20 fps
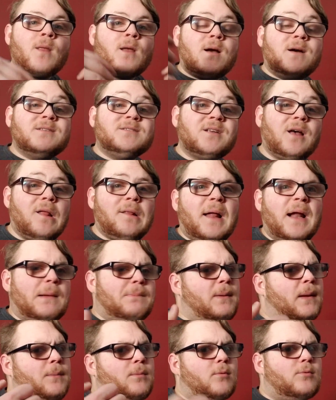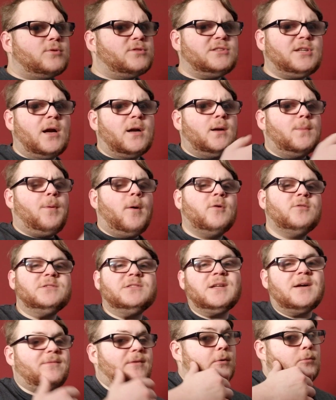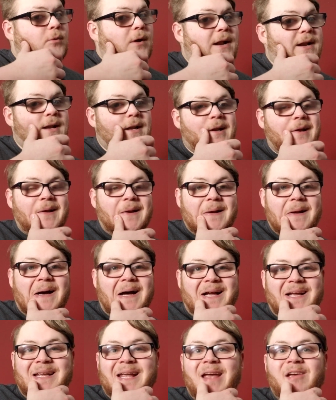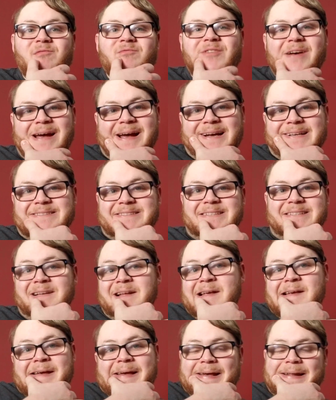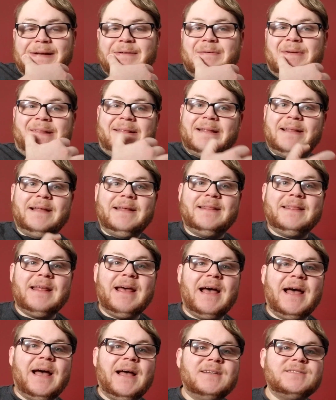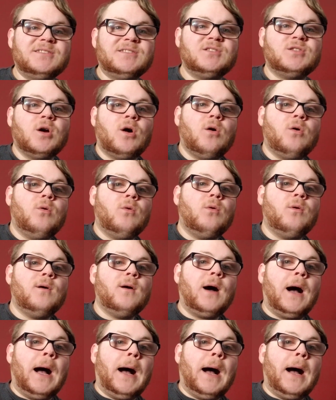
because a lot of people were starting to post stuff on Reddit and GameFAQs and everything like that. So